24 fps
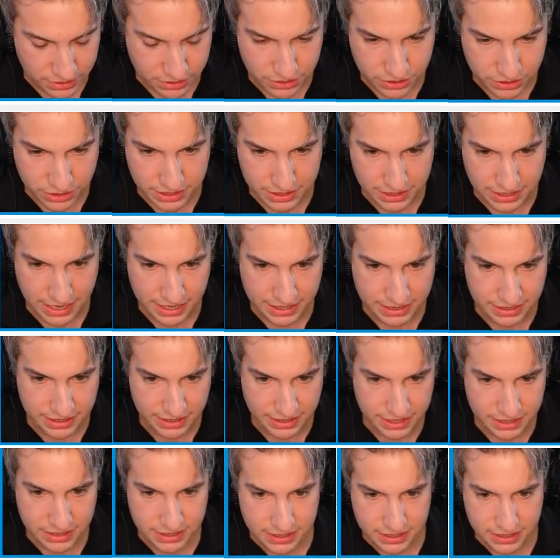Just like
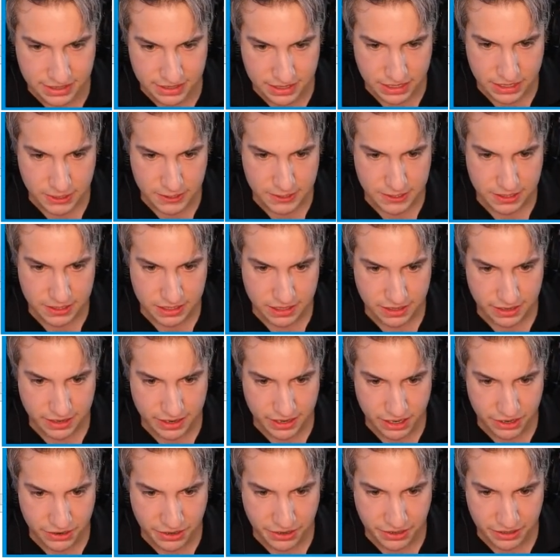this,
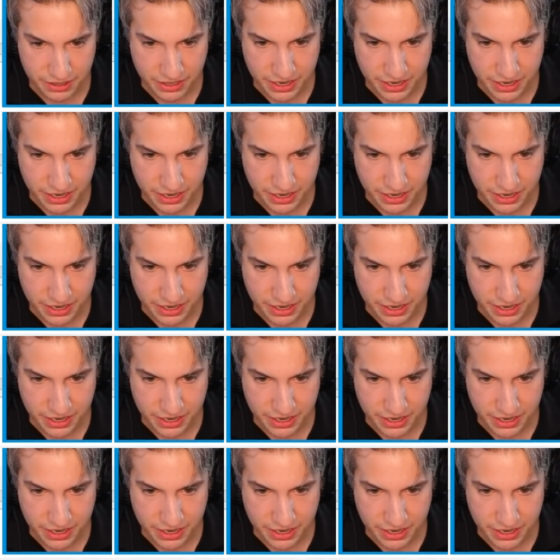Arial